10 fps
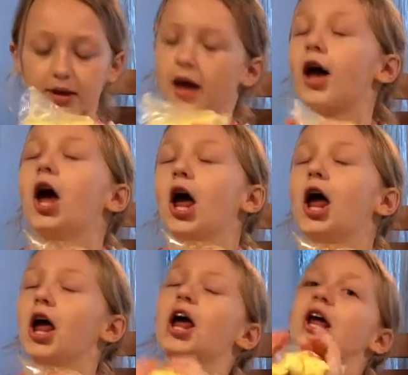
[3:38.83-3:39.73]

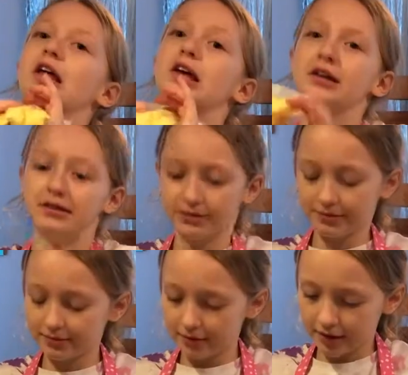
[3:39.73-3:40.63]
pie.
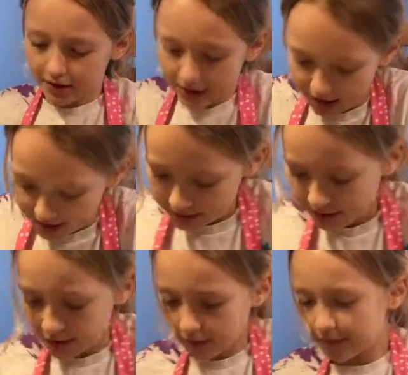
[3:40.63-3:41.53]
All right,
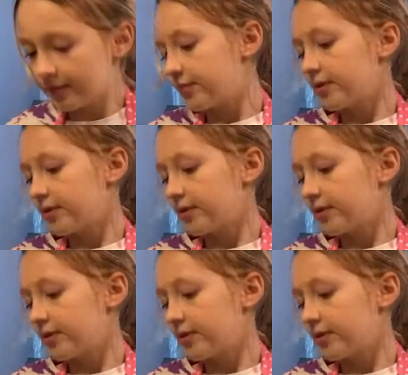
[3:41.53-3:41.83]
so